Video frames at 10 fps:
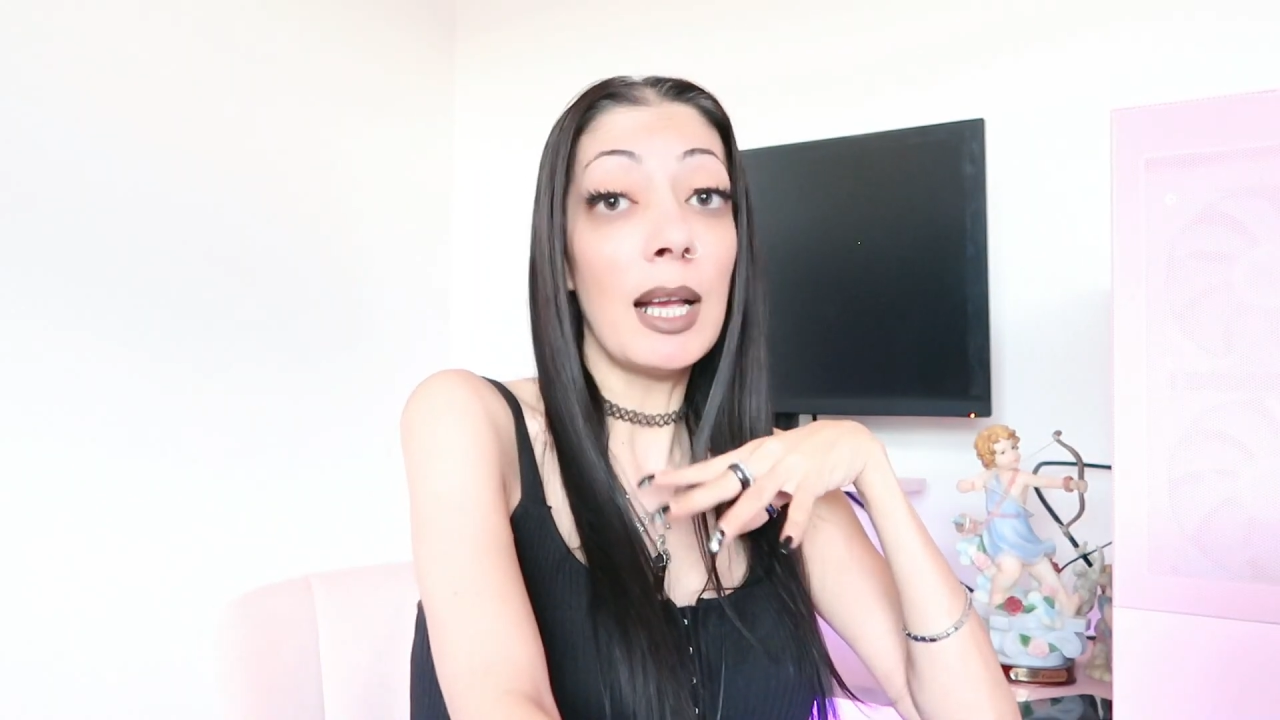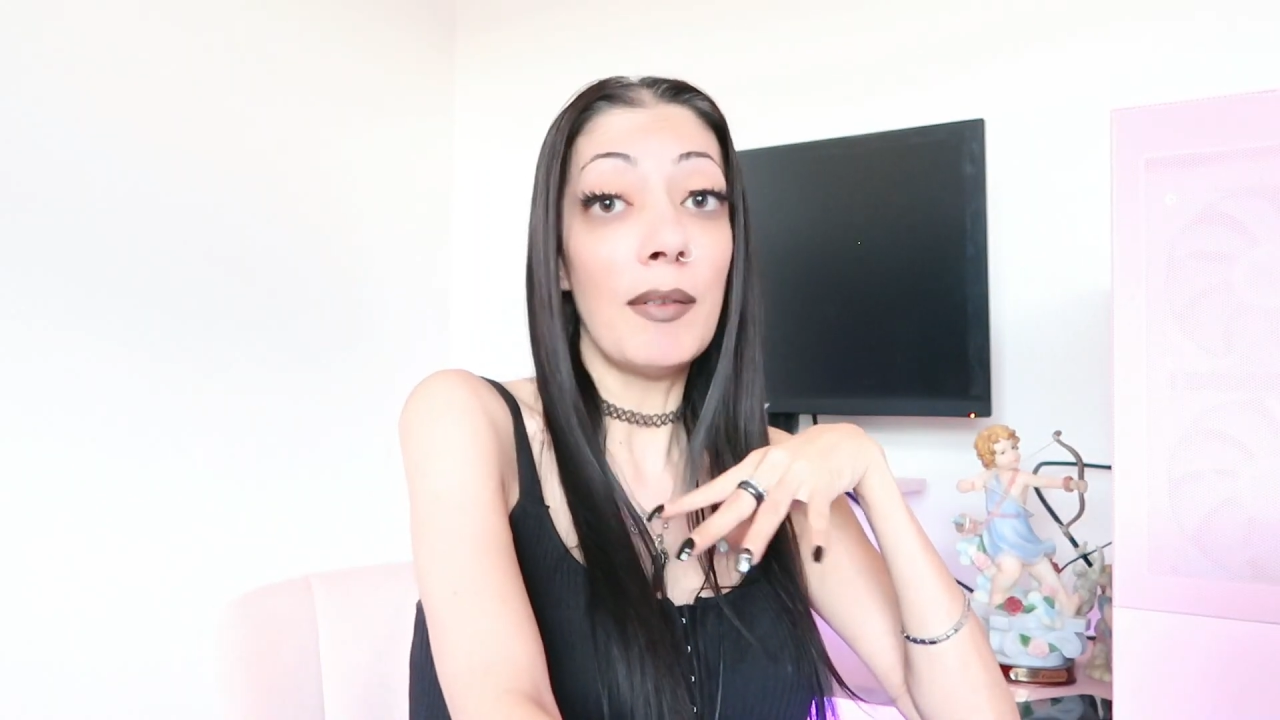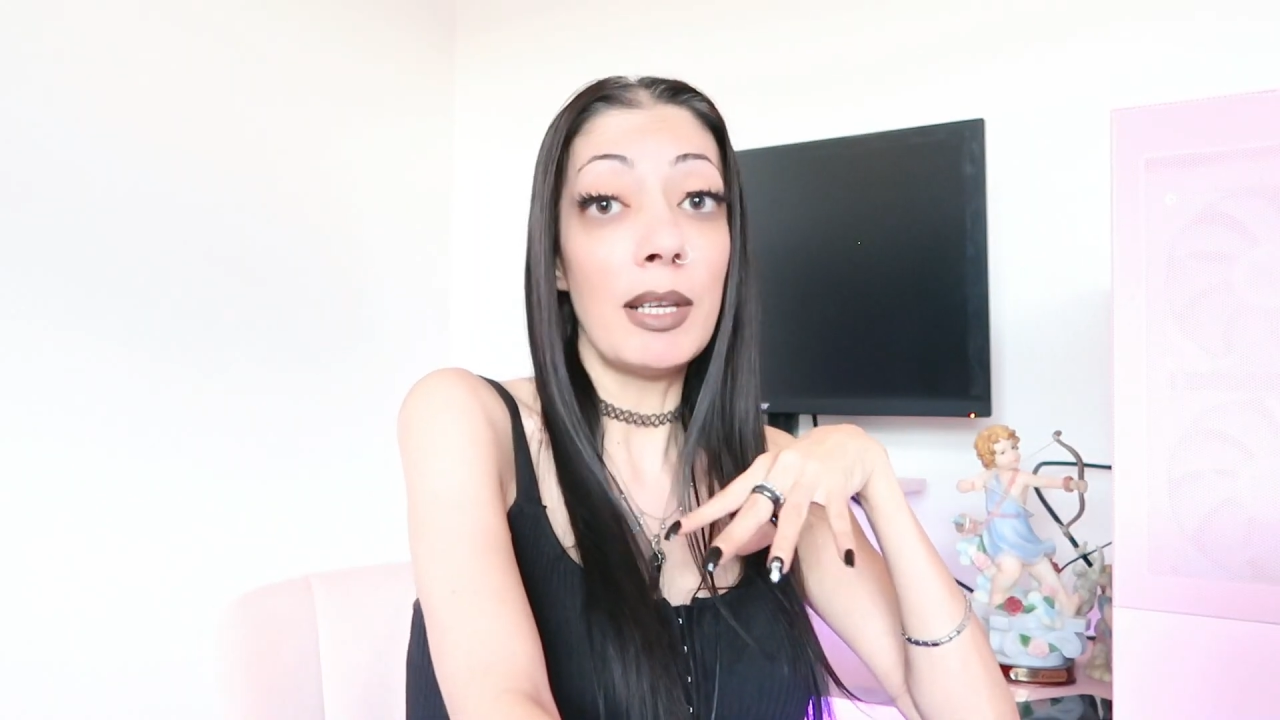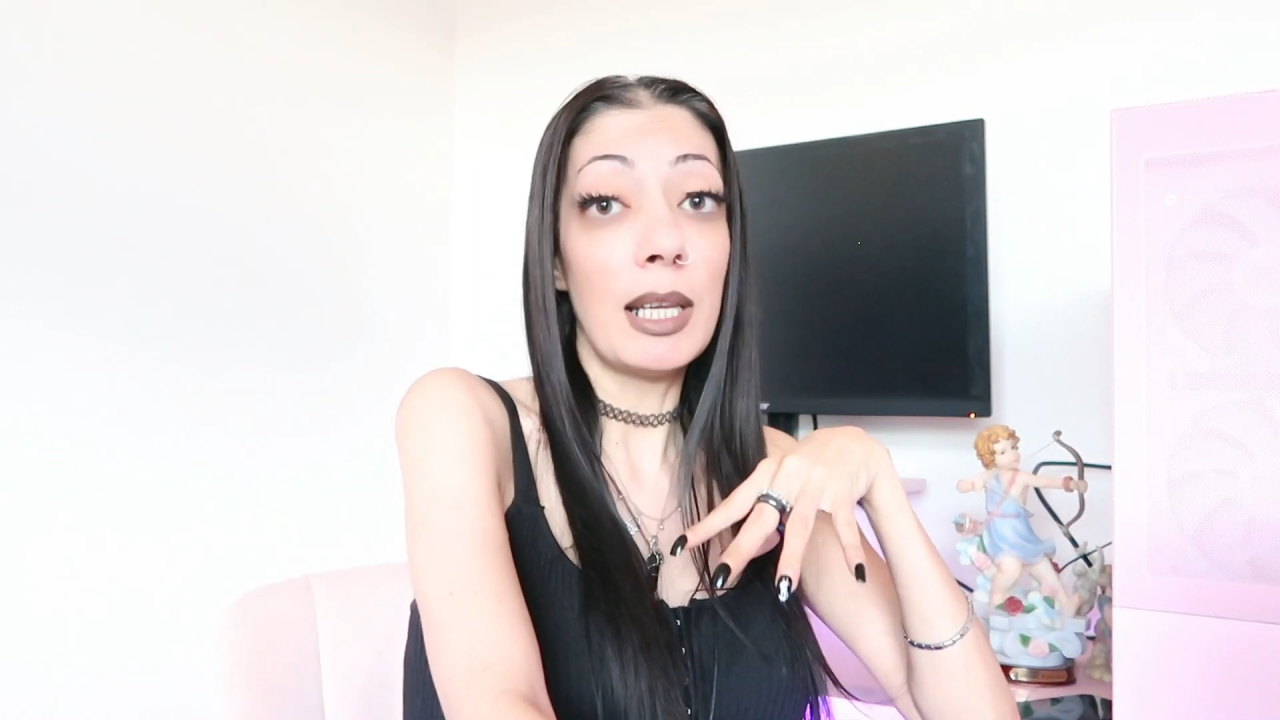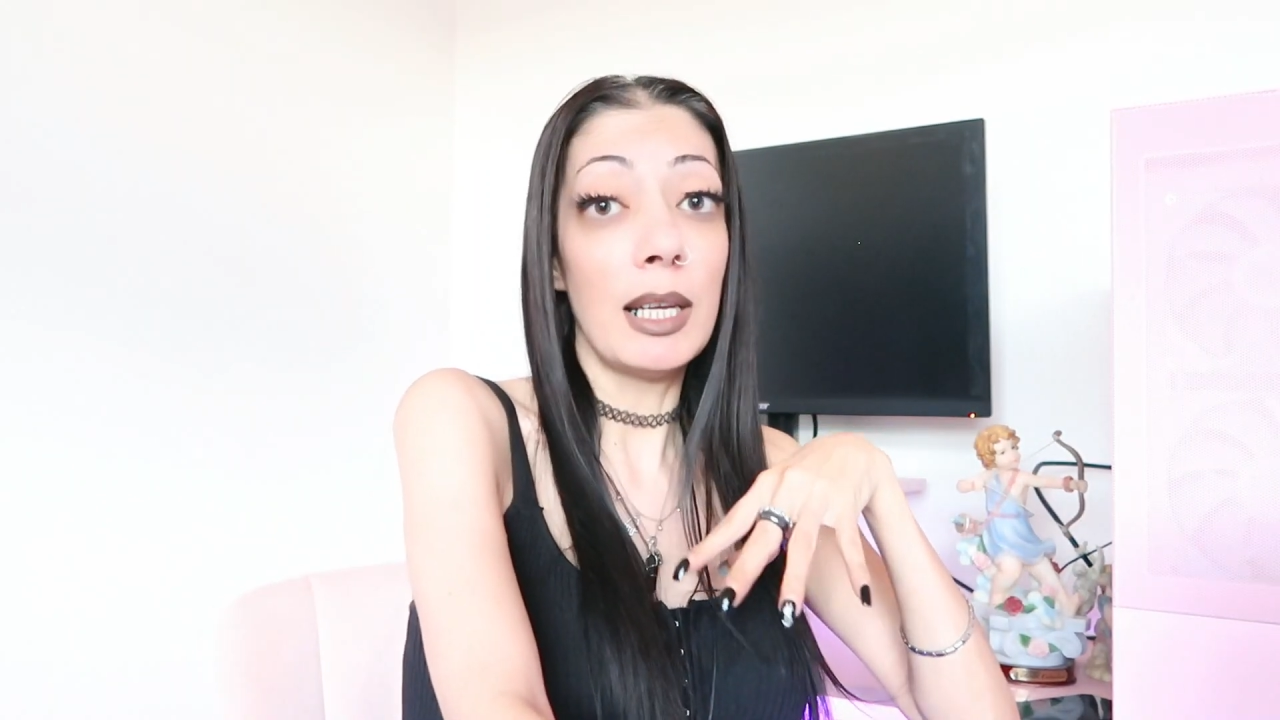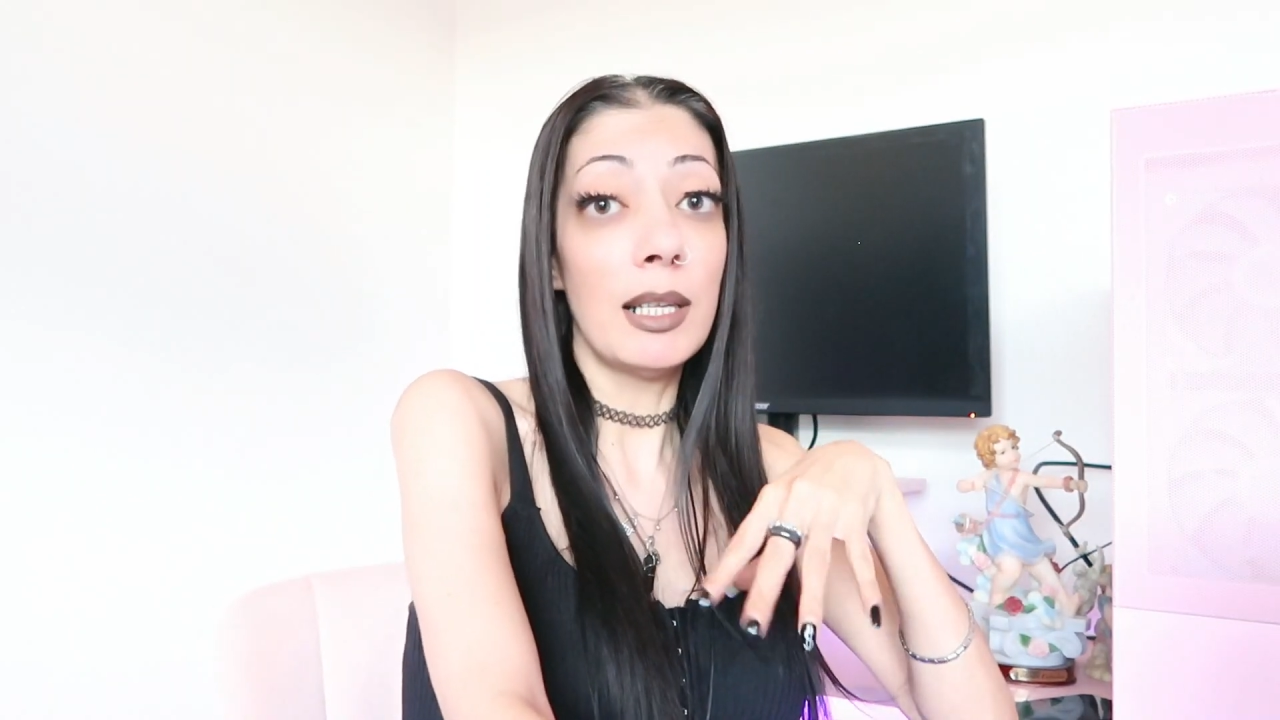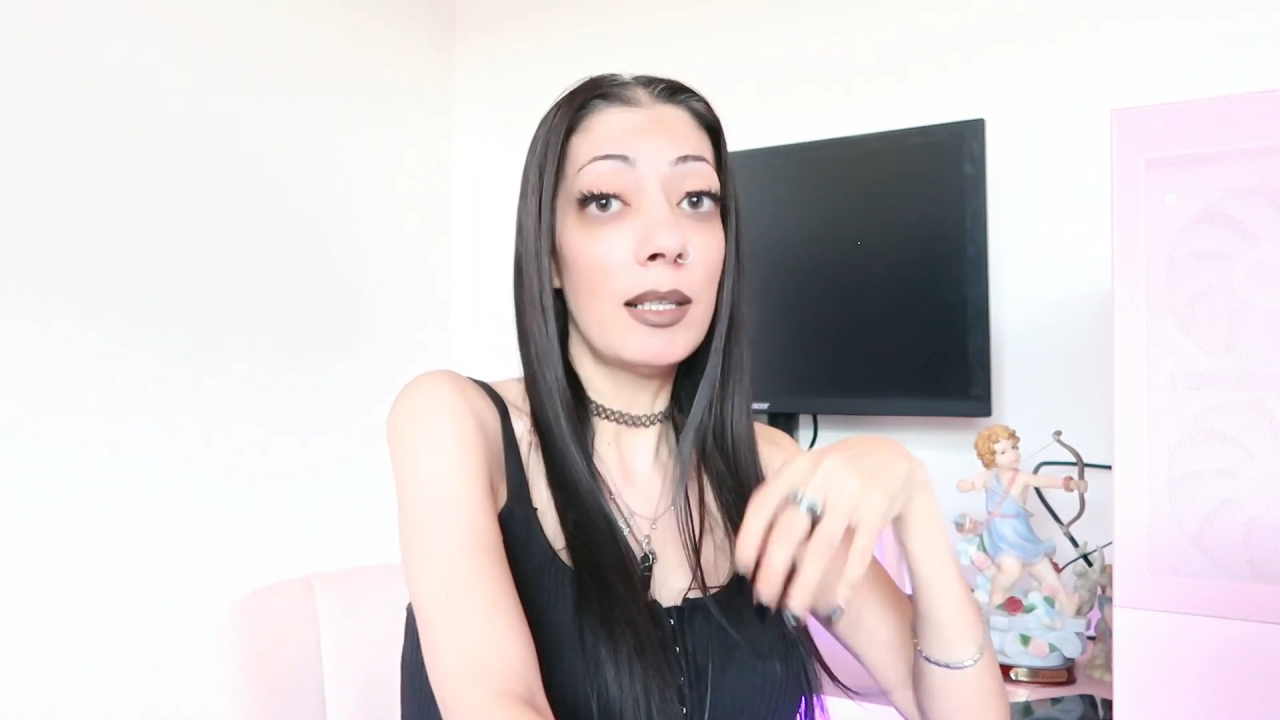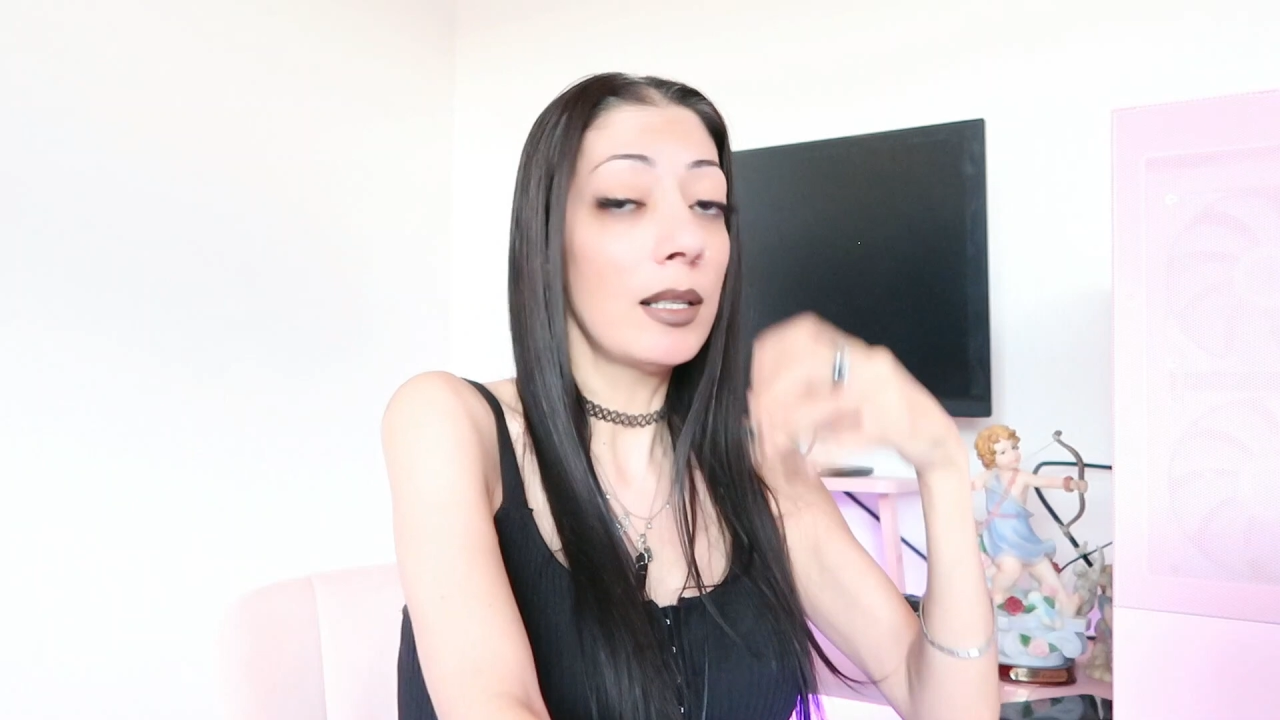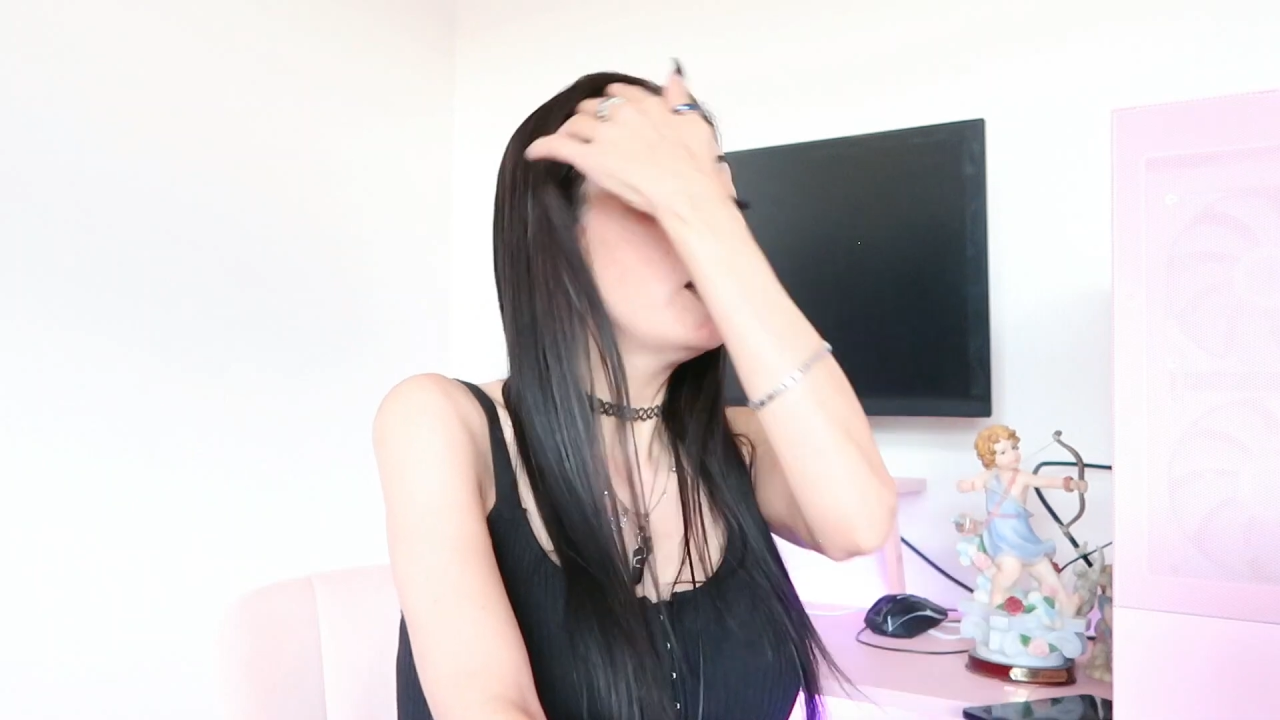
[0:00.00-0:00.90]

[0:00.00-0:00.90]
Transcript: having kids,